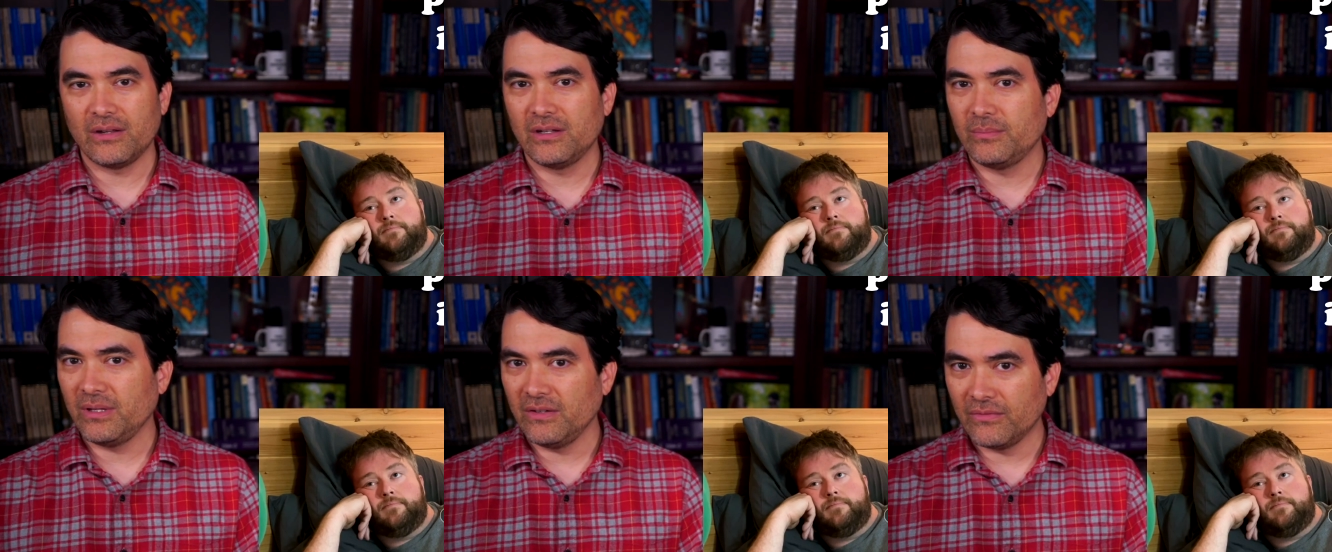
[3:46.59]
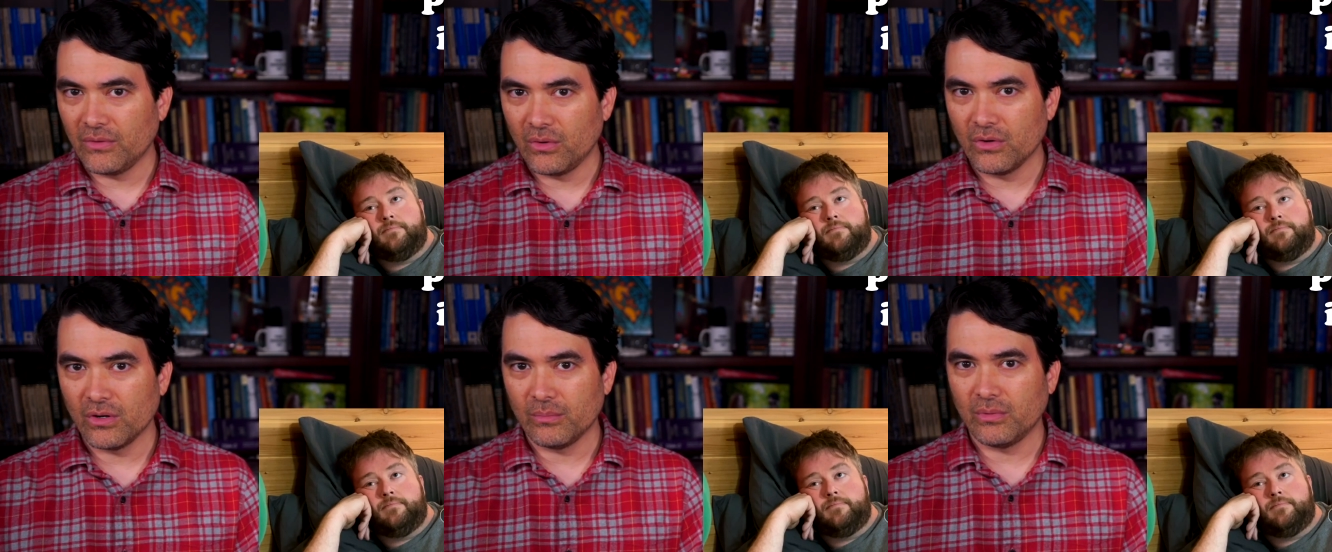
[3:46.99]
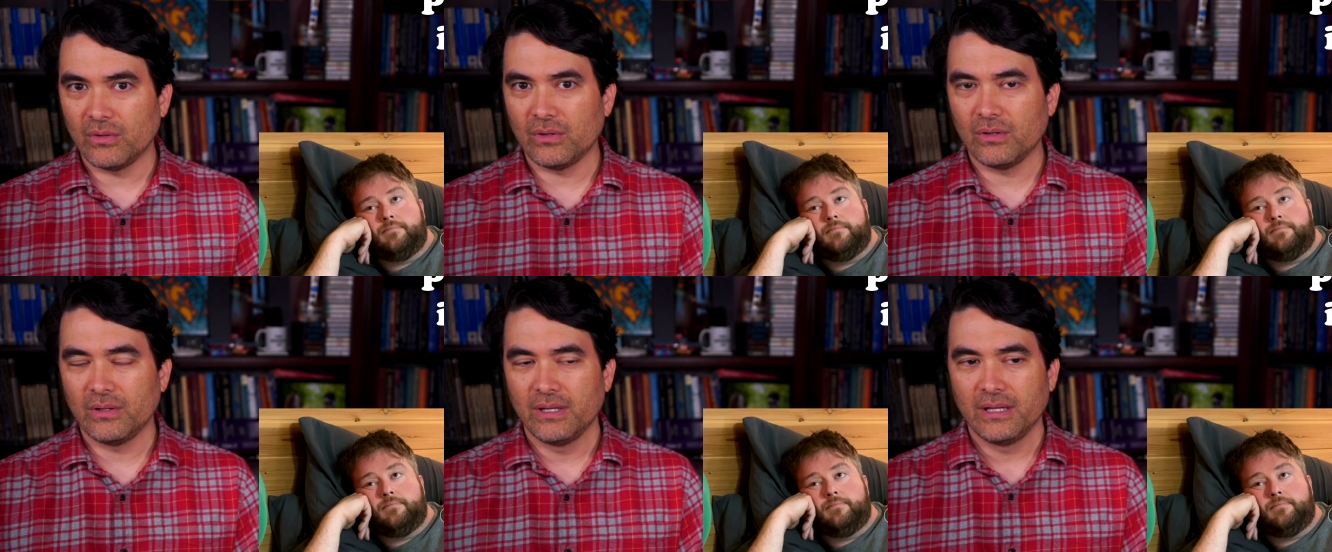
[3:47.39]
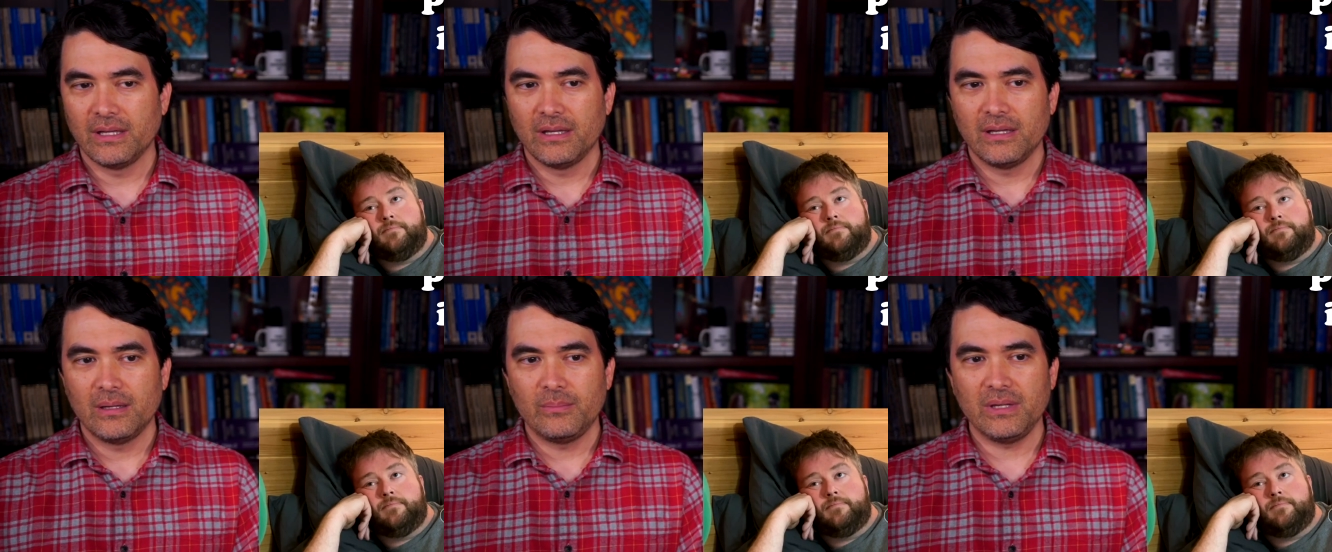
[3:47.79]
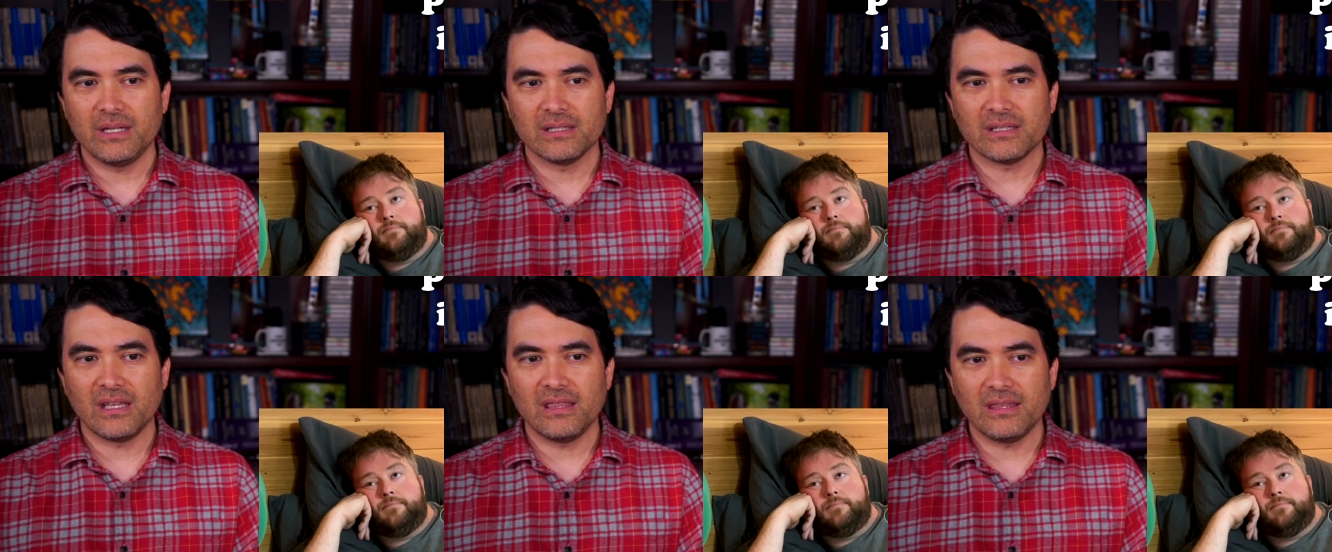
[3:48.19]
Speaker 1: and be vulnerable,
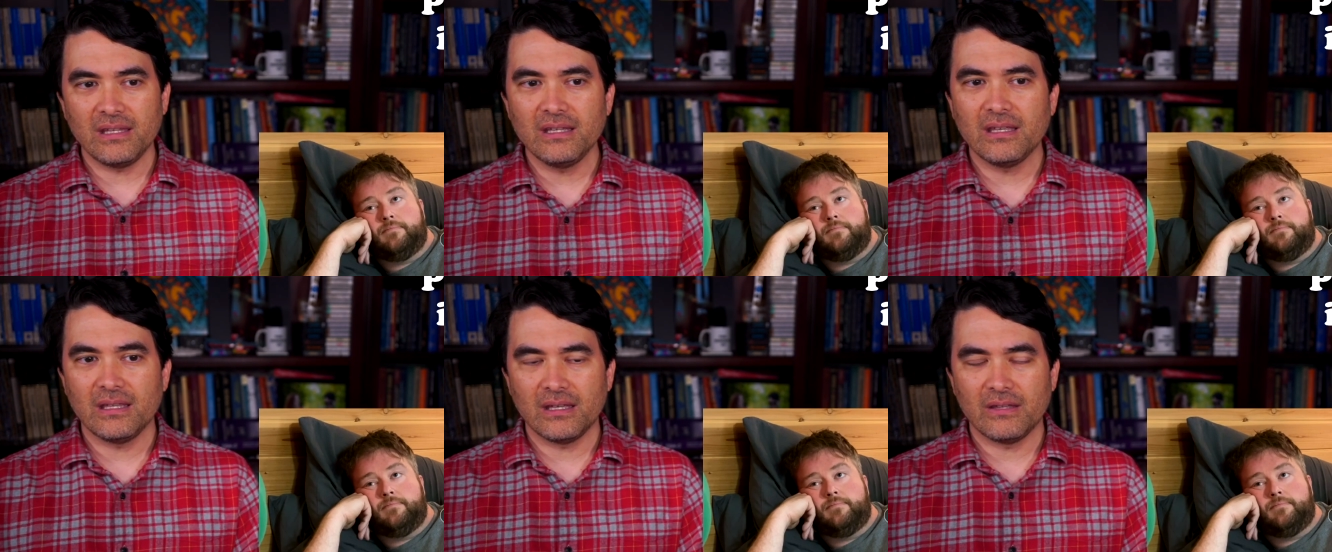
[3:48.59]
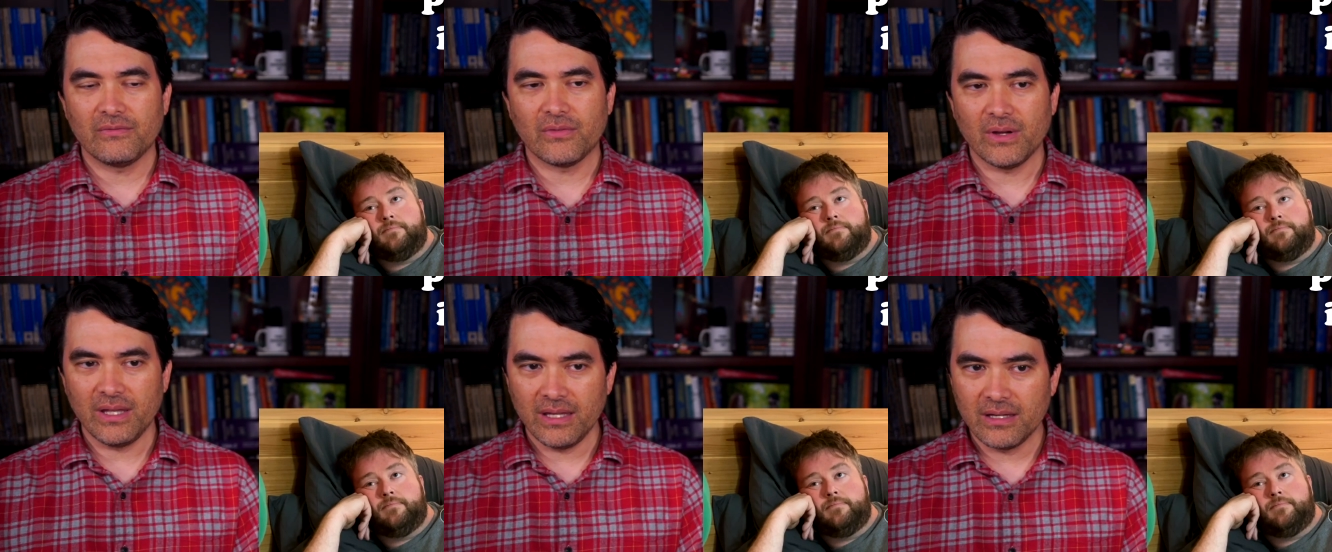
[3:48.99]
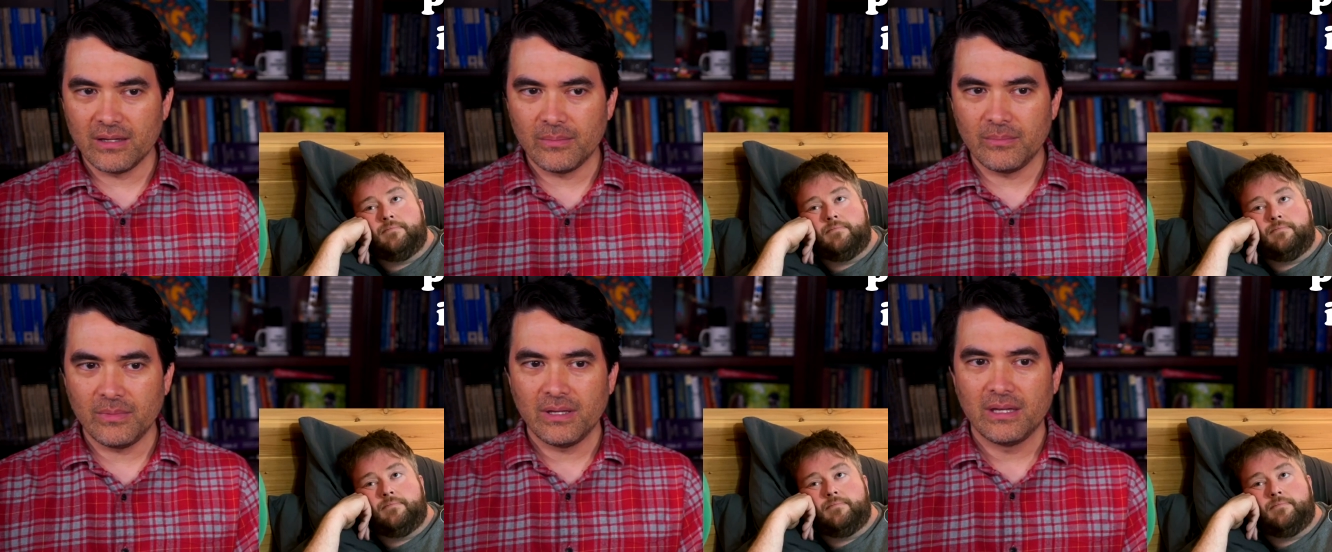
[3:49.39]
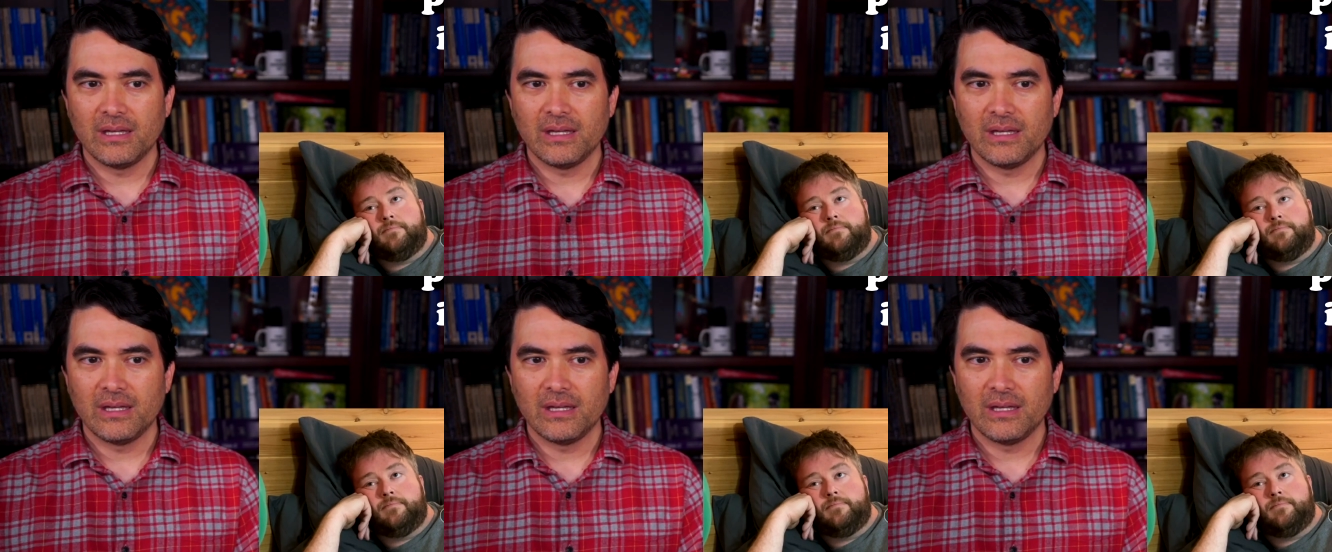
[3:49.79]
because I think for him,